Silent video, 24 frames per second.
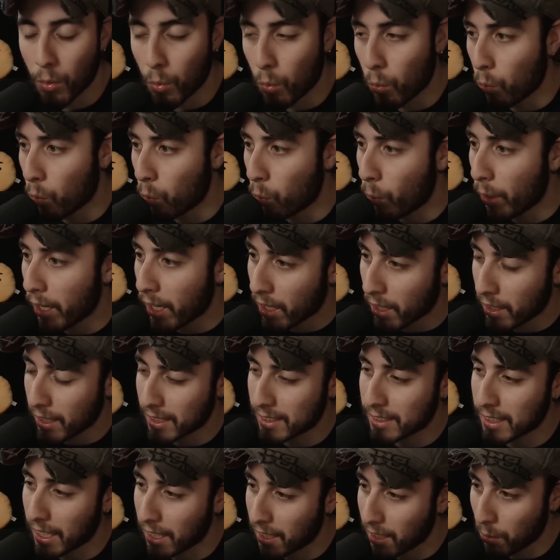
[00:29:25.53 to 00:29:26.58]
where
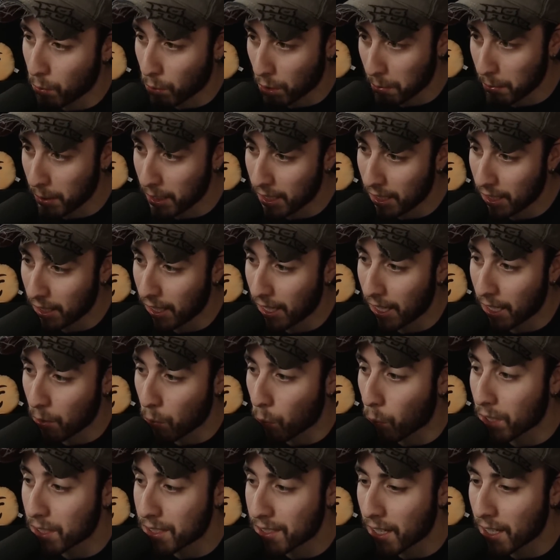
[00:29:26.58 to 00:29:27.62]
exactly we're meeting and
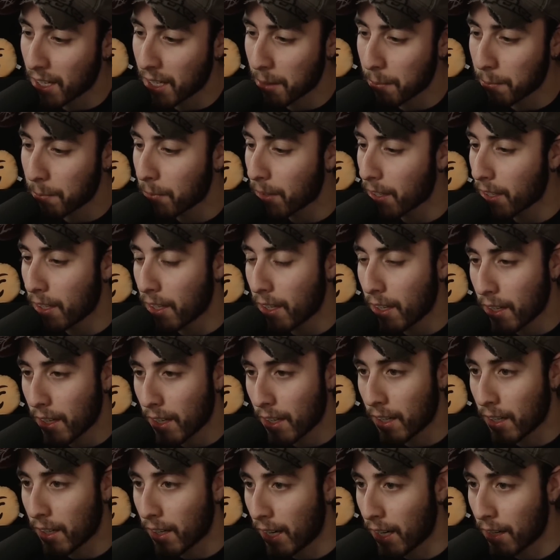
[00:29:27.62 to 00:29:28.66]
what time
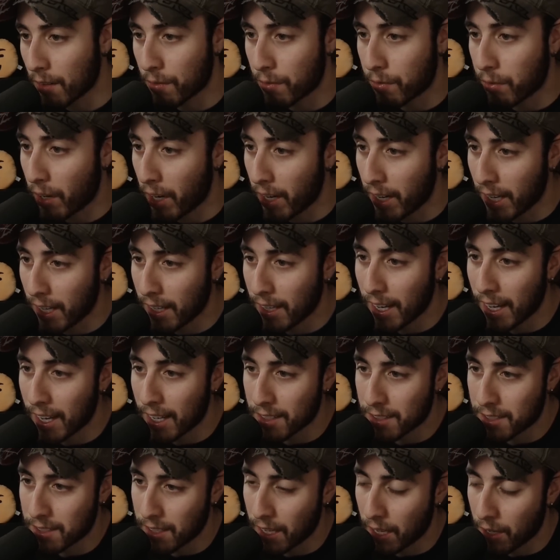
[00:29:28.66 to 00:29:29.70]
on Friday
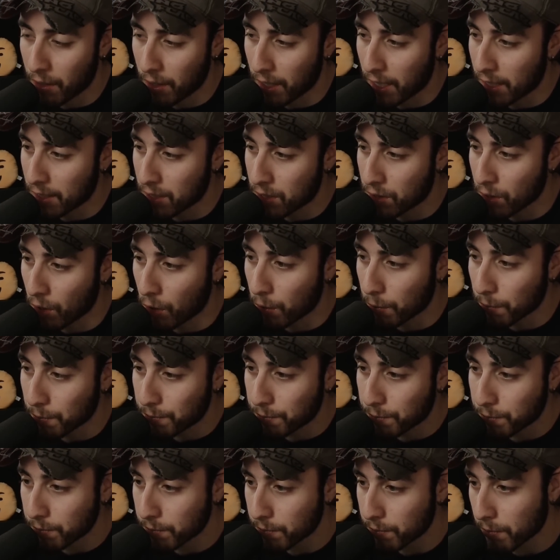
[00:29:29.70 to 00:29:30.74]
and Saturday. So
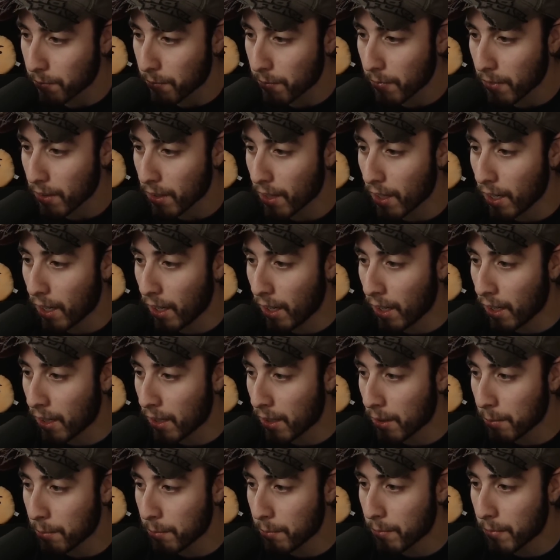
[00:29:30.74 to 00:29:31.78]

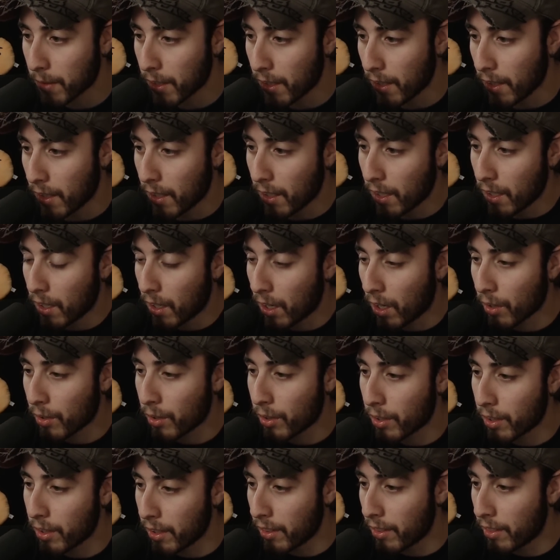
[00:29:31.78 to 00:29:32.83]

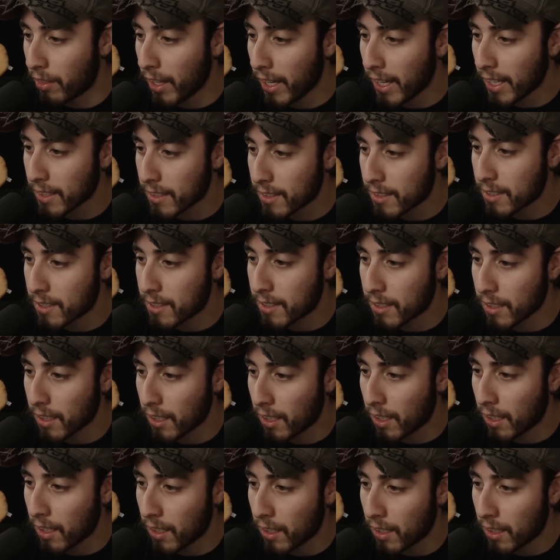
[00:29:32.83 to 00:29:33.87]
other than that,
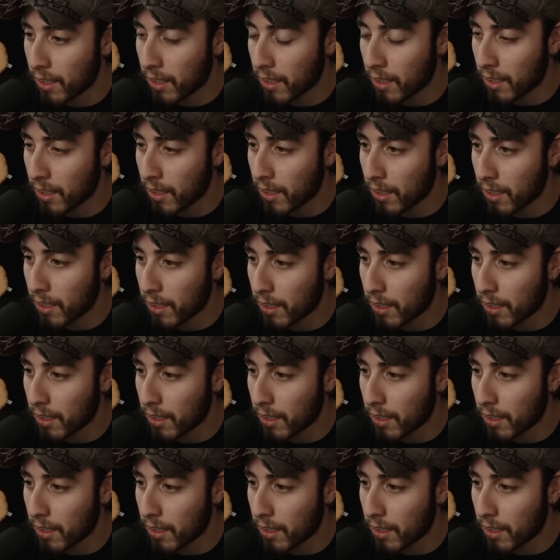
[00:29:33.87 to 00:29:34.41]
I'm